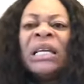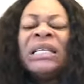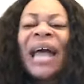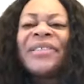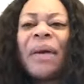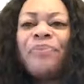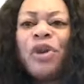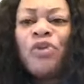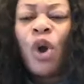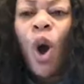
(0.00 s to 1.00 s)
let them
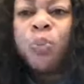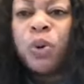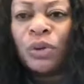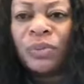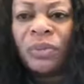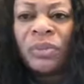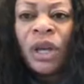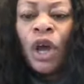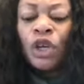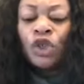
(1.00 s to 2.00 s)
be reopened.
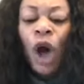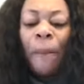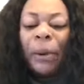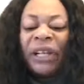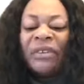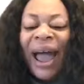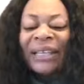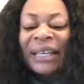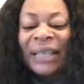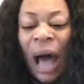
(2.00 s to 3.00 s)
Somebody
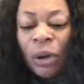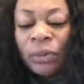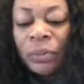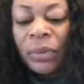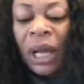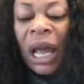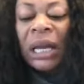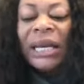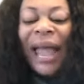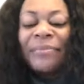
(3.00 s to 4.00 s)
write it down.
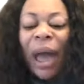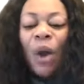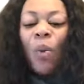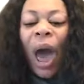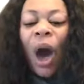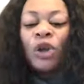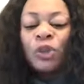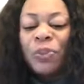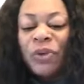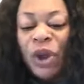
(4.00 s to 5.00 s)
Let my
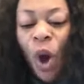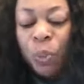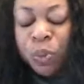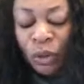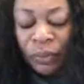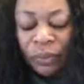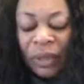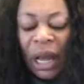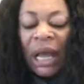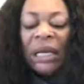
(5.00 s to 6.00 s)
wells be reopened.
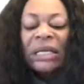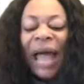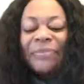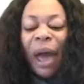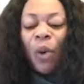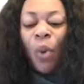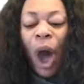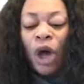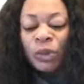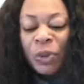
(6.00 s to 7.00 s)
Let my
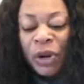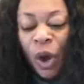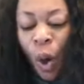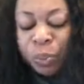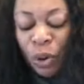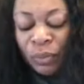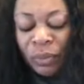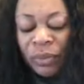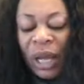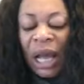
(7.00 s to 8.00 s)
wells be reopened.
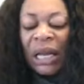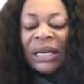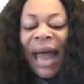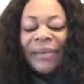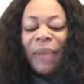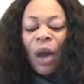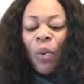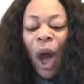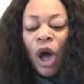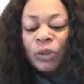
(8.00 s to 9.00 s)
Let my
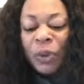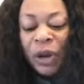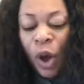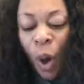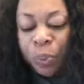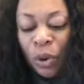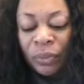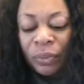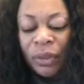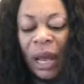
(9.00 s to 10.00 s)
wells be
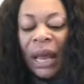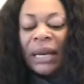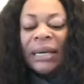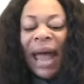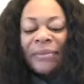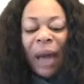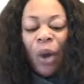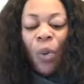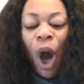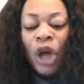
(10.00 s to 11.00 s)
reopened. Let
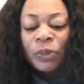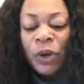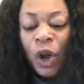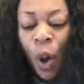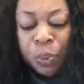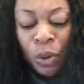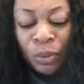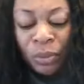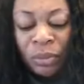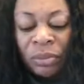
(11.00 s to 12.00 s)
my wells be
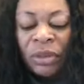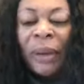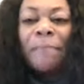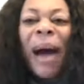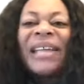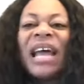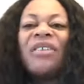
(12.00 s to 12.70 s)
reopened. By the